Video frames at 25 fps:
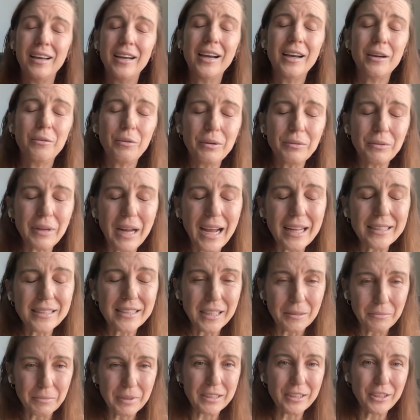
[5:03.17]
well, it had
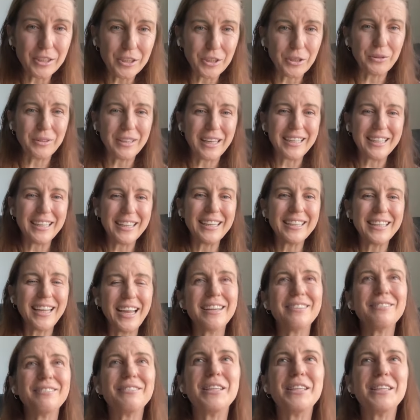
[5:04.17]
something to do, like it came,